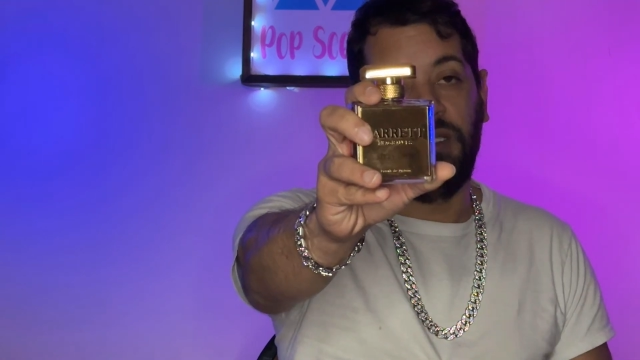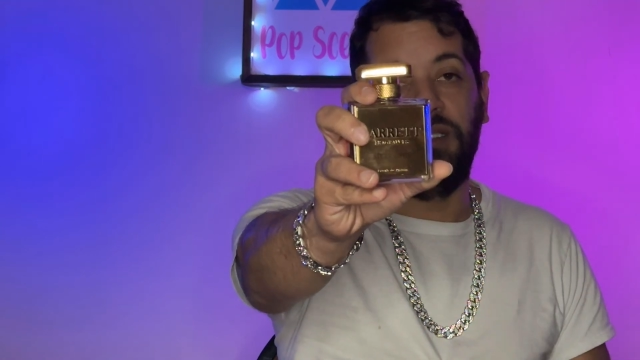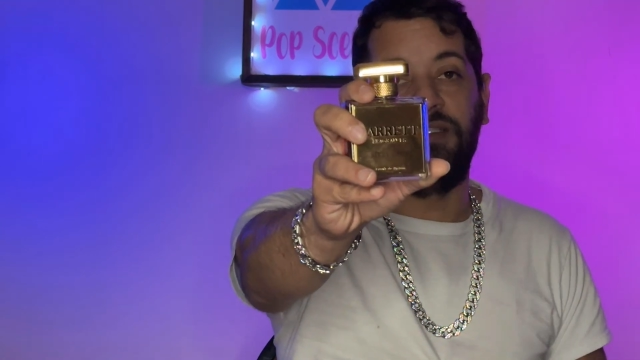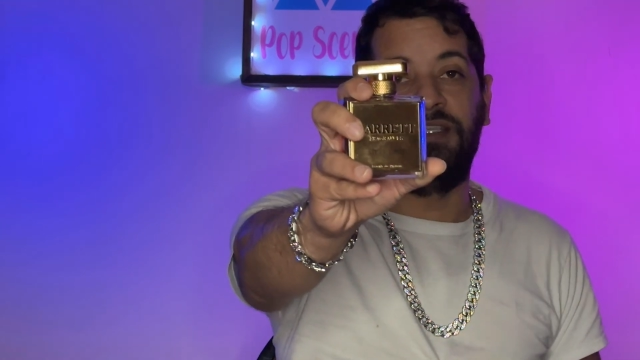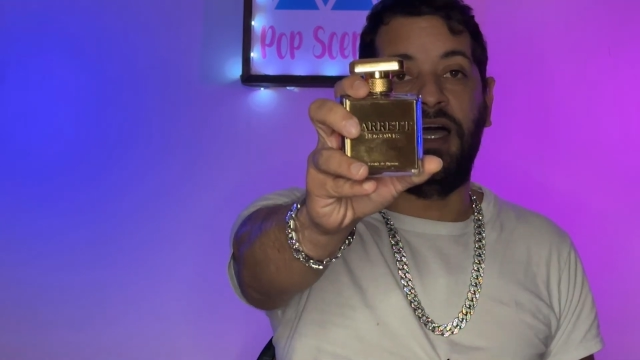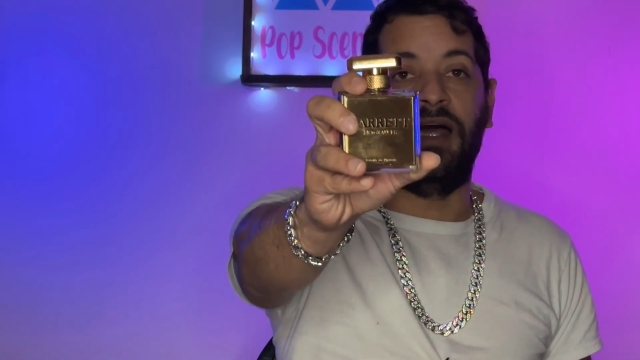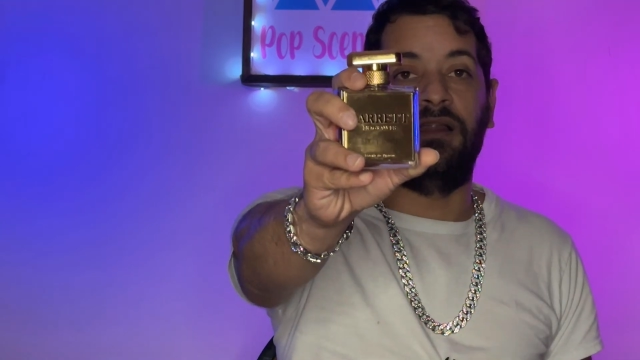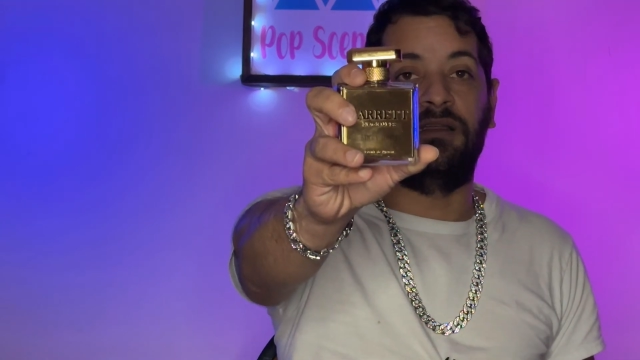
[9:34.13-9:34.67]

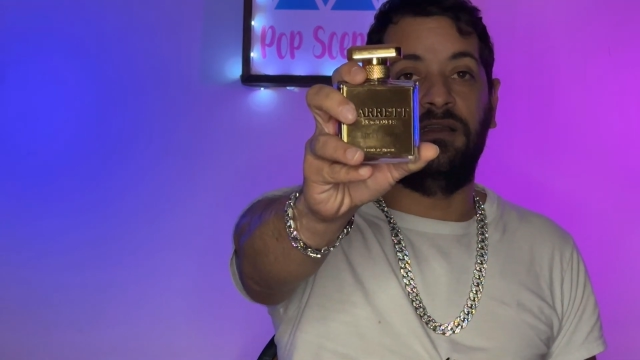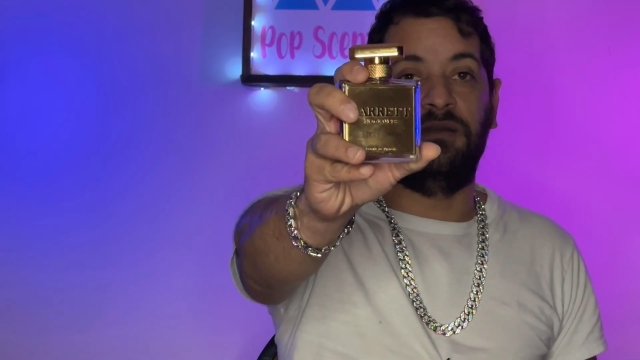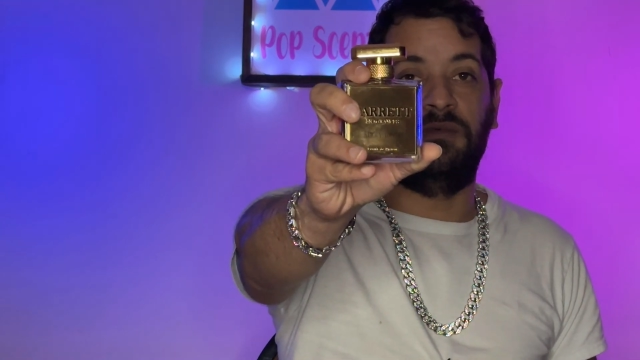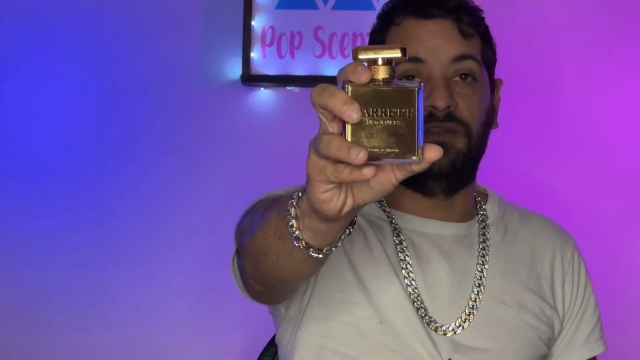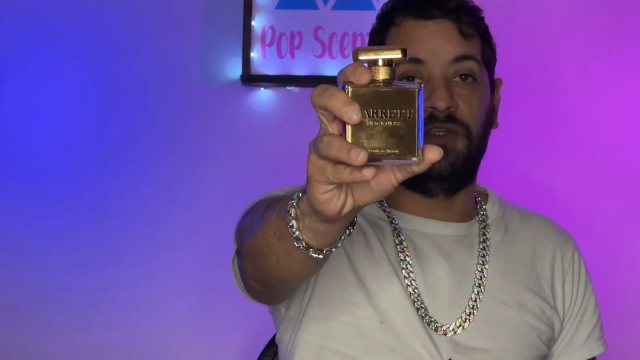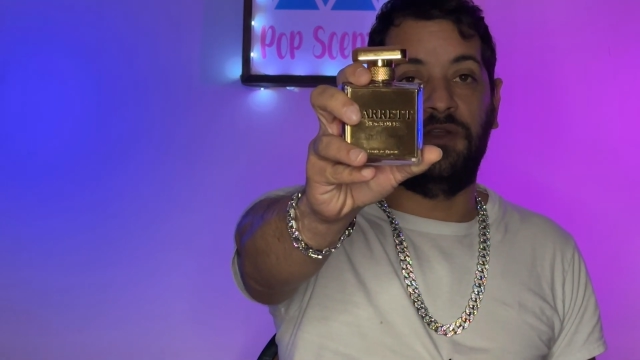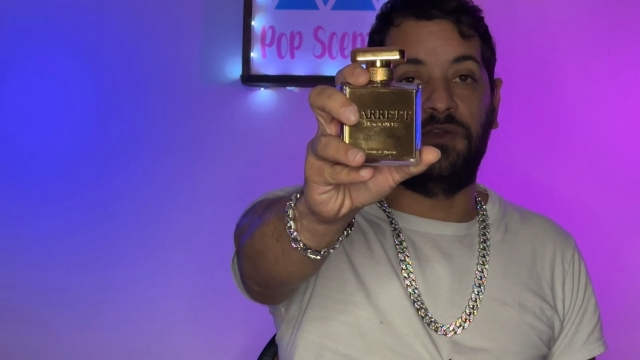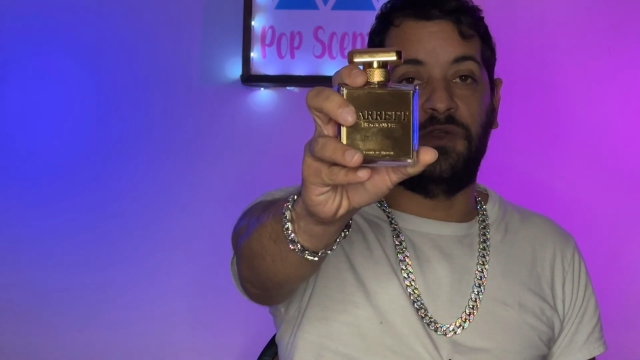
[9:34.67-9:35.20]
Italica by
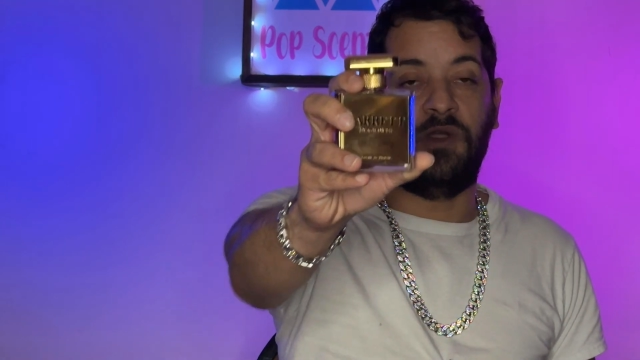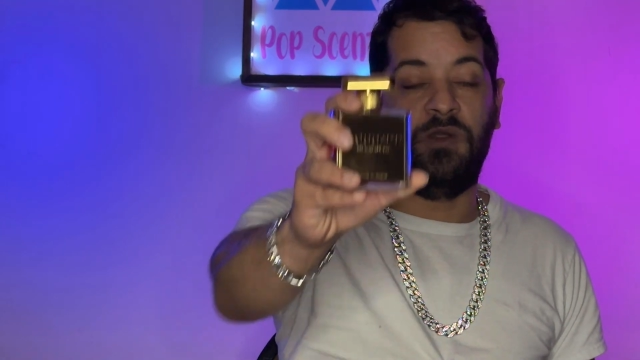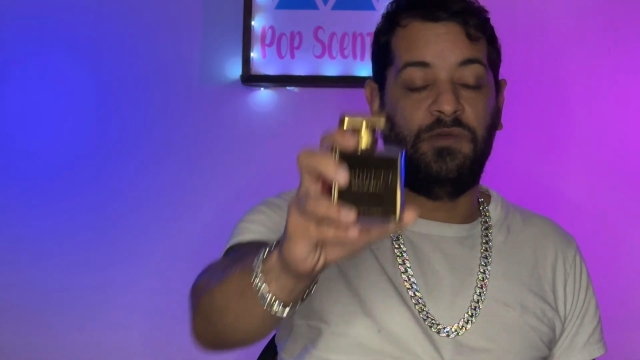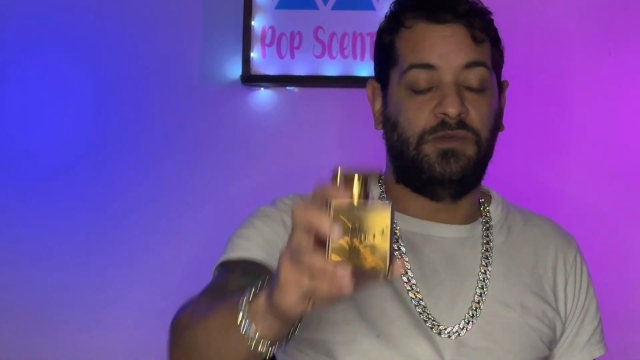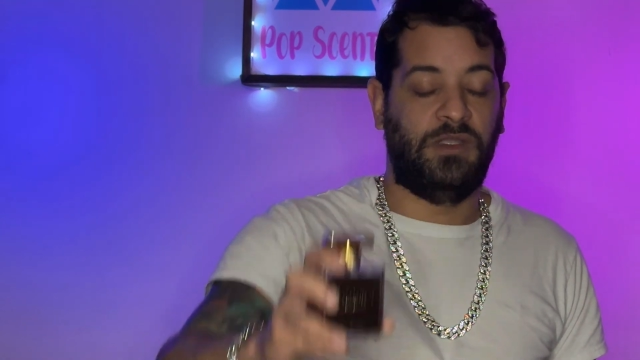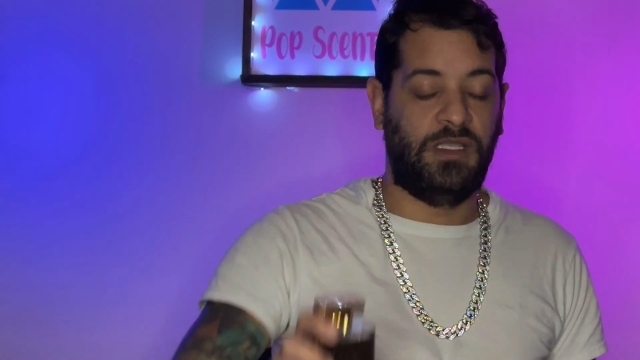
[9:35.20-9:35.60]
Zherzhov.